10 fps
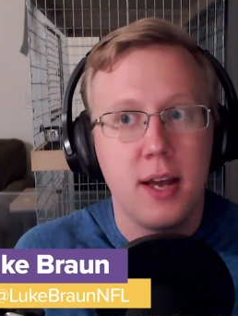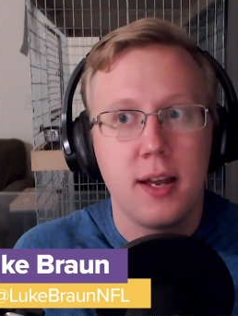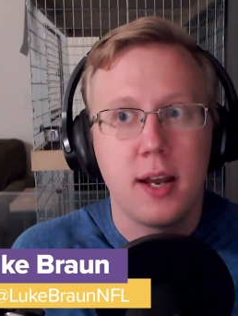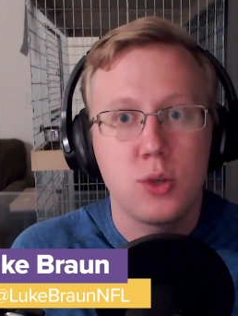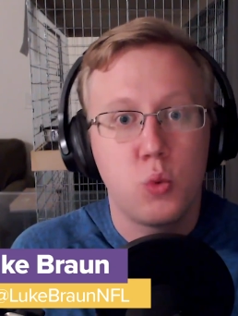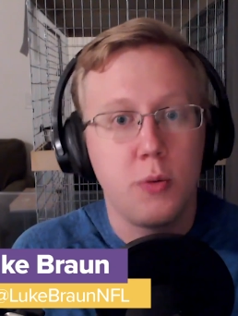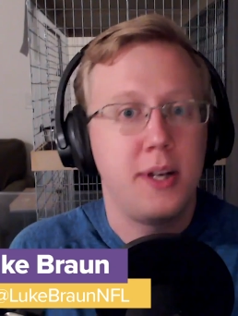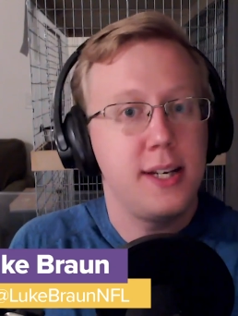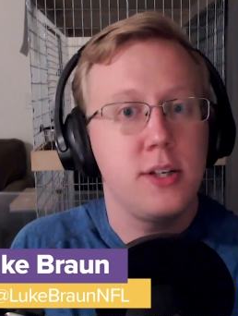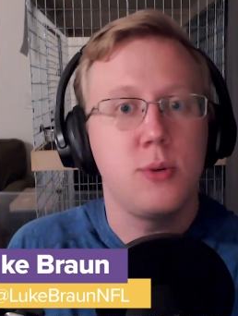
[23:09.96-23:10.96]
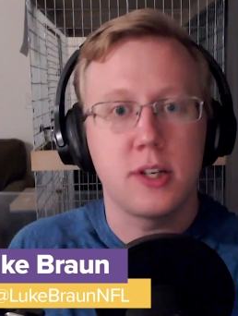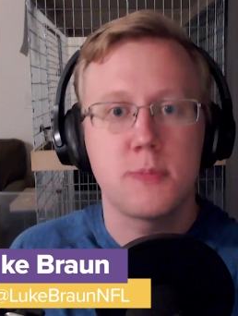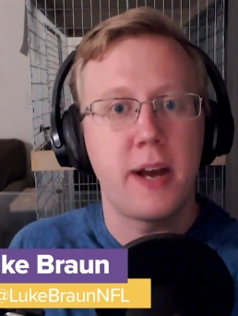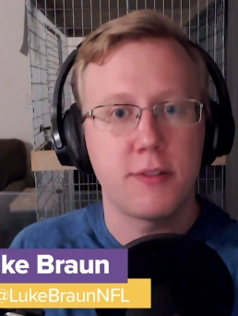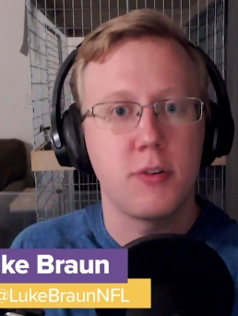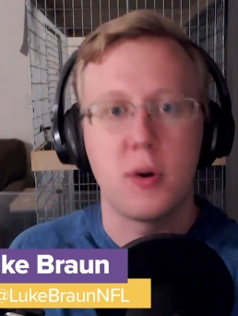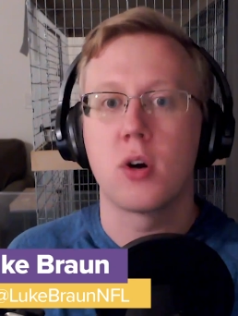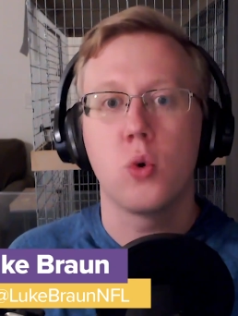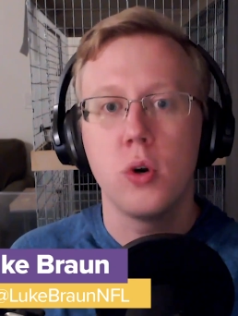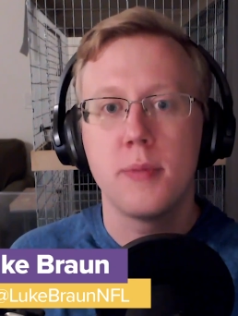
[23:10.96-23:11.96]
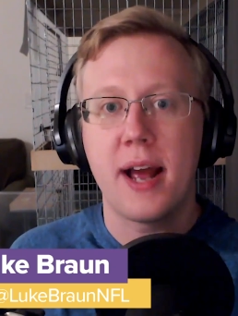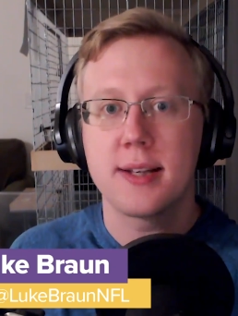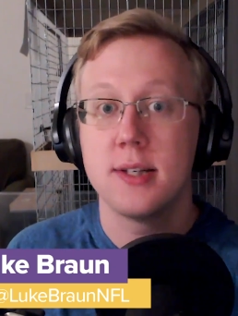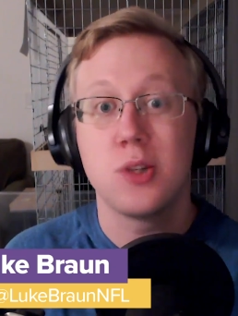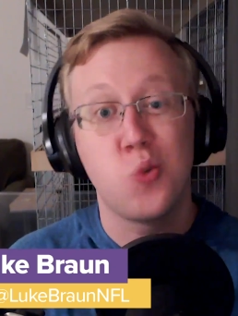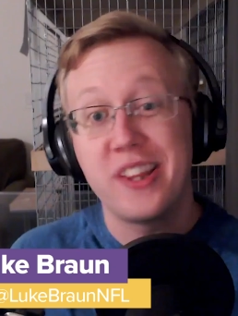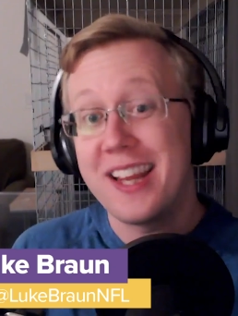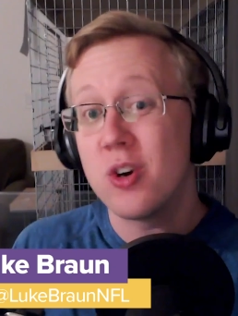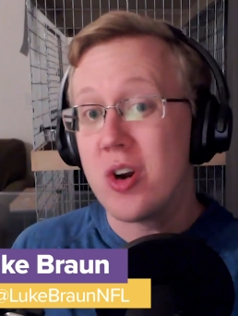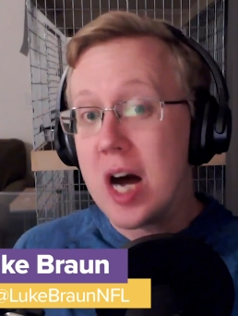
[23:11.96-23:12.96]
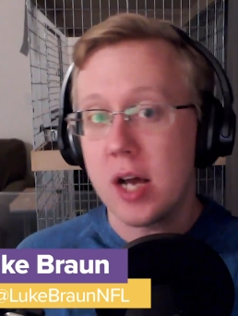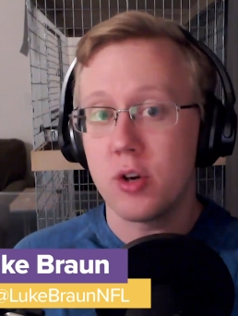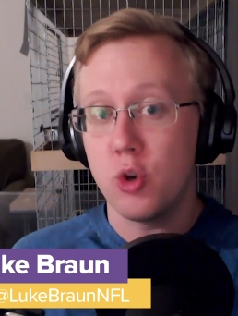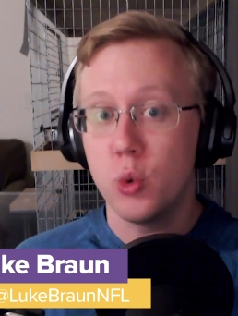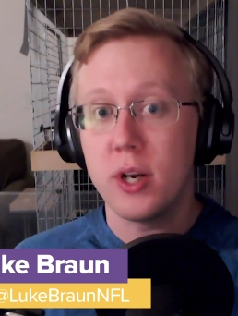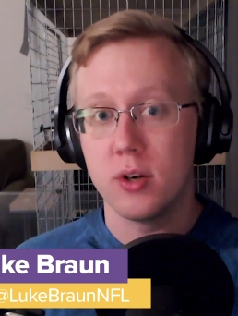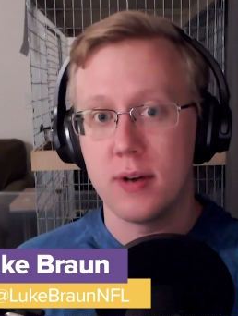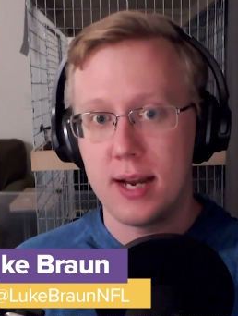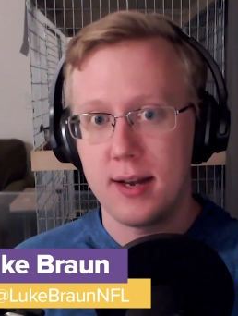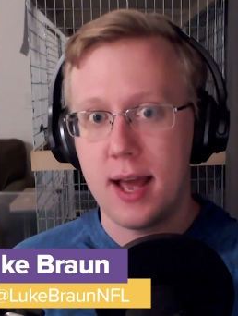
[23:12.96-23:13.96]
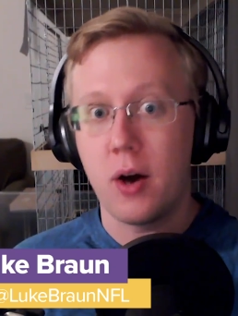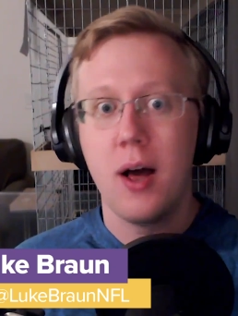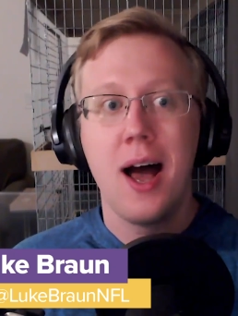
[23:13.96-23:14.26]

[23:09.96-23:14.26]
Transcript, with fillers: is what we need to expect from our cornerbacks, and it's what they're not doing right now.